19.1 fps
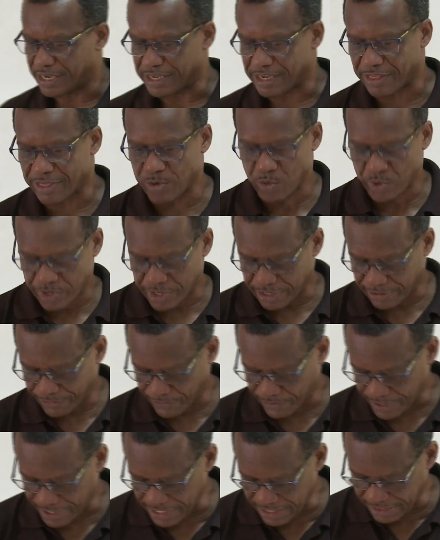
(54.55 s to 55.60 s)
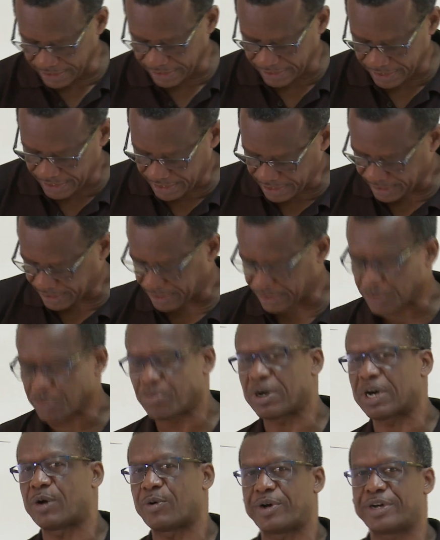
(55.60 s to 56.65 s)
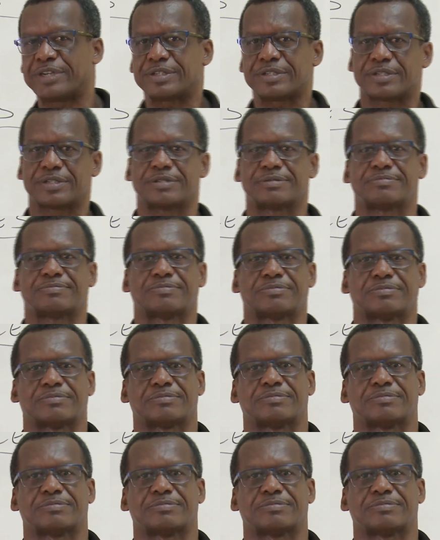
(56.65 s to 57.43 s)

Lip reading: another word for indices is powers,